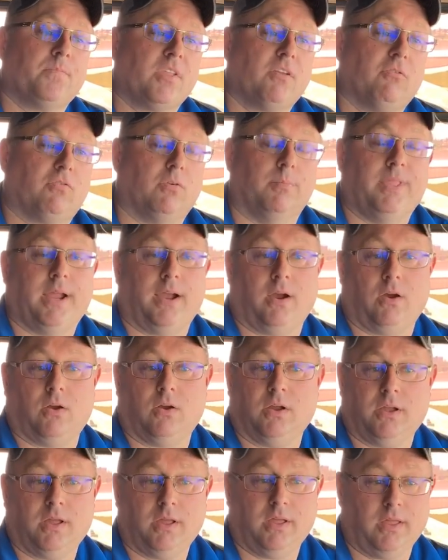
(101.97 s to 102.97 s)
From there,
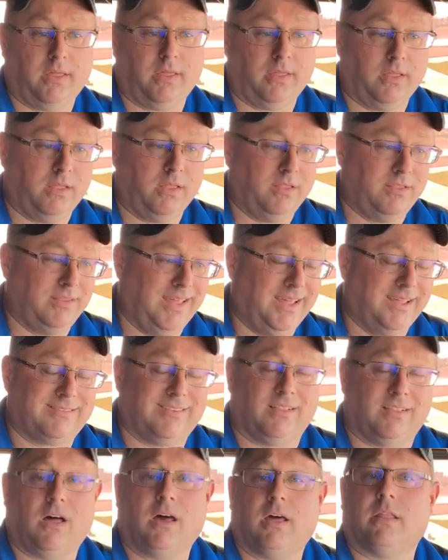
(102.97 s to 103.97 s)
it's
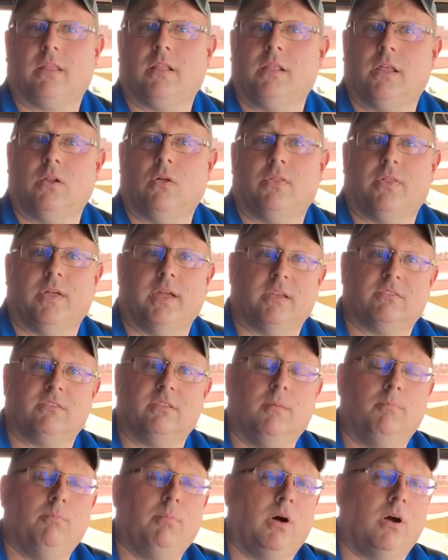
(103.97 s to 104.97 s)
a lot of the little things,
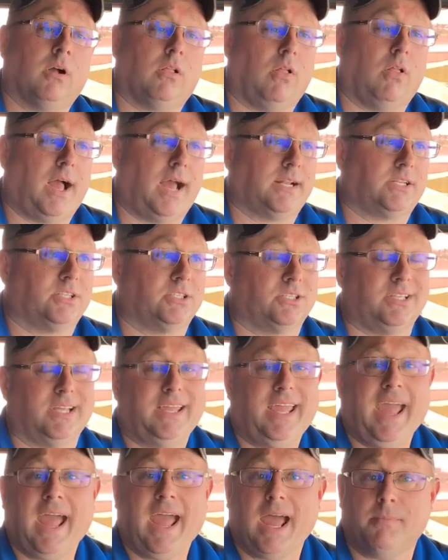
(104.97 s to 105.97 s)
the bunk latches, the
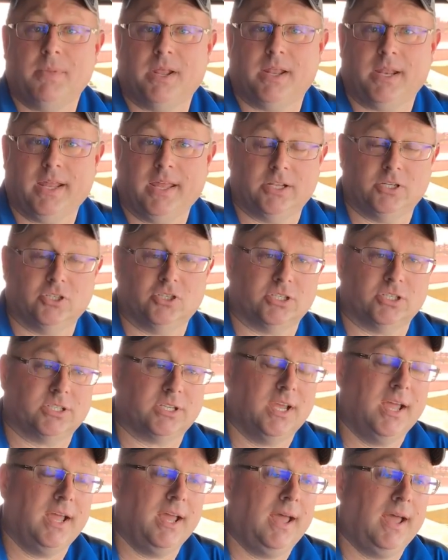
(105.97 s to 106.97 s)
cabinet hinges,
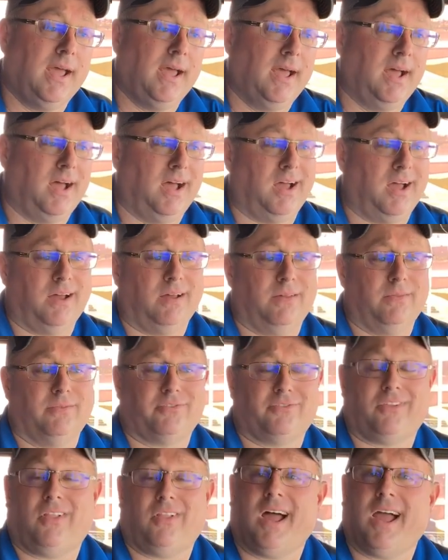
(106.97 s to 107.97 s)

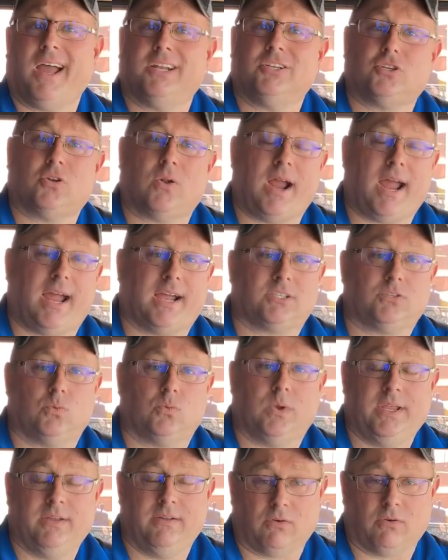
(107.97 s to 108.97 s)
slide tracks.
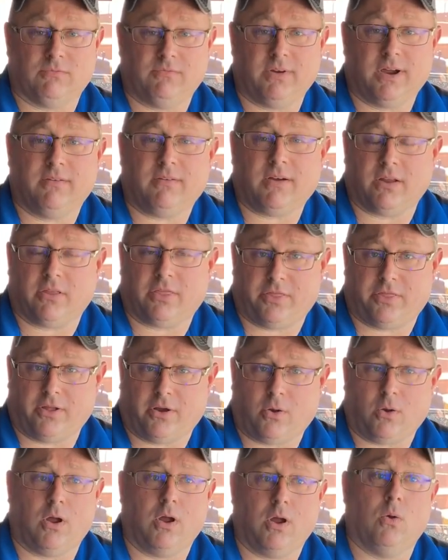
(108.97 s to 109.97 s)
We are very, very
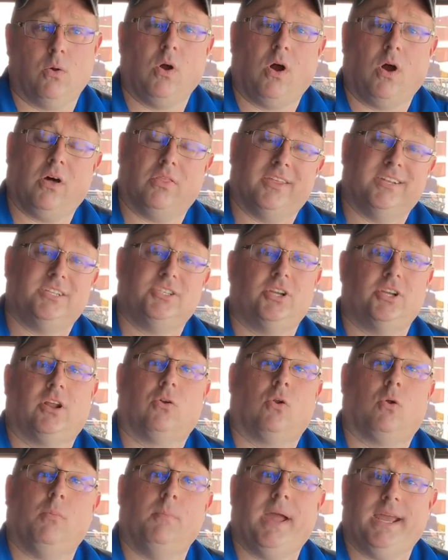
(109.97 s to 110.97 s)
thorough on the
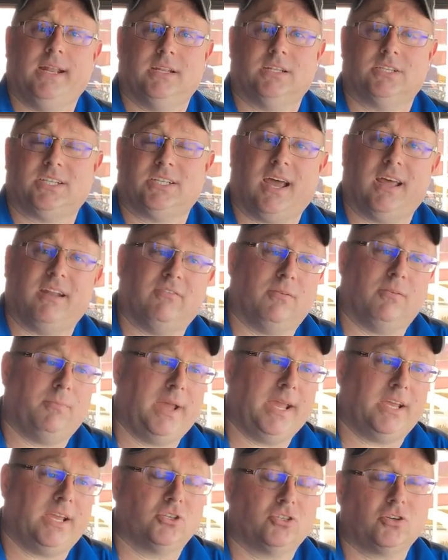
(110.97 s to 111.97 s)
general maintenance side of it,
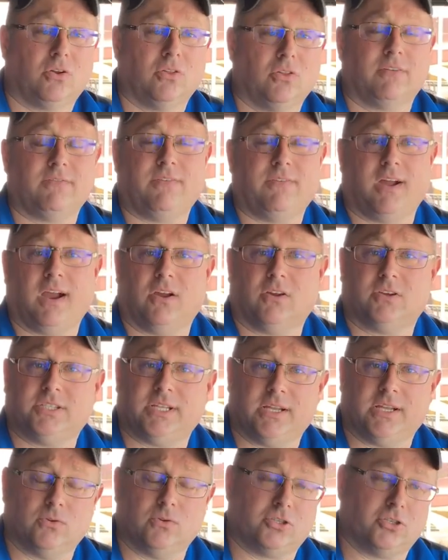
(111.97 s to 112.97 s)
making sure the fire
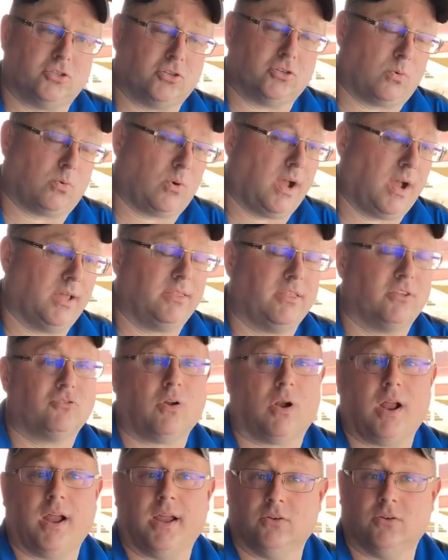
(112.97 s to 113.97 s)
extinguishers are right, the
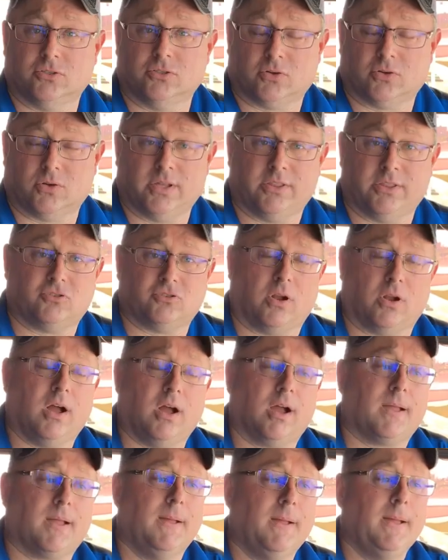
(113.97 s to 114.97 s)
triangles are in the truck.